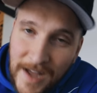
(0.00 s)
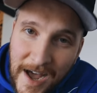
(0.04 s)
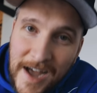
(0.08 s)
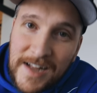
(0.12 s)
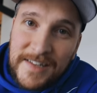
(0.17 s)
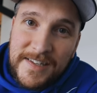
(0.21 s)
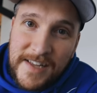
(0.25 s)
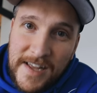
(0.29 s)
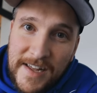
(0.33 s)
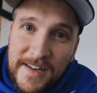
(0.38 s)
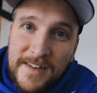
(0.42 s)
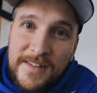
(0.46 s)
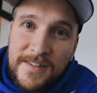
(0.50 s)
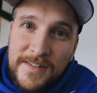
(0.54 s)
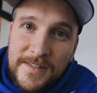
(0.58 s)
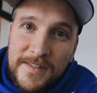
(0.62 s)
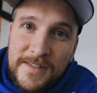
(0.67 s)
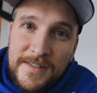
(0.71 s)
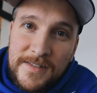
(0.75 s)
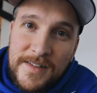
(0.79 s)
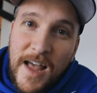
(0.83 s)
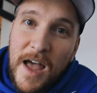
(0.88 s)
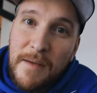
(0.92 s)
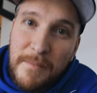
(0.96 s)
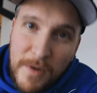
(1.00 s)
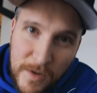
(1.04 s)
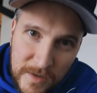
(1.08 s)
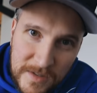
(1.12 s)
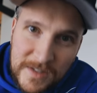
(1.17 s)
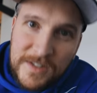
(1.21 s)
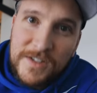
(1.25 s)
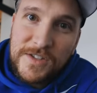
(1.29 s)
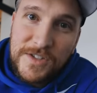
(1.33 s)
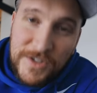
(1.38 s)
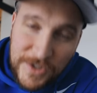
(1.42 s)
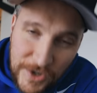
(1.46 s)
I did. I
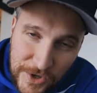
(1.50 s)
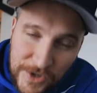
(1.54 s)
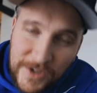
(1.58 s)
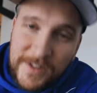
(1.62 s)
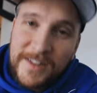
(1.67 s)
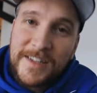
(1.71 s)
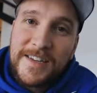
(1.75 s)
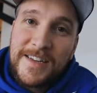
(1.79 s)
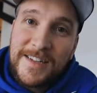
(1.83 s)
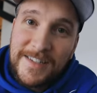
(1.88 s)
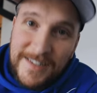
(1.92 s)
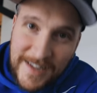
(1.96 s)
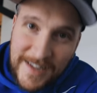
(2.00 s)
most certainly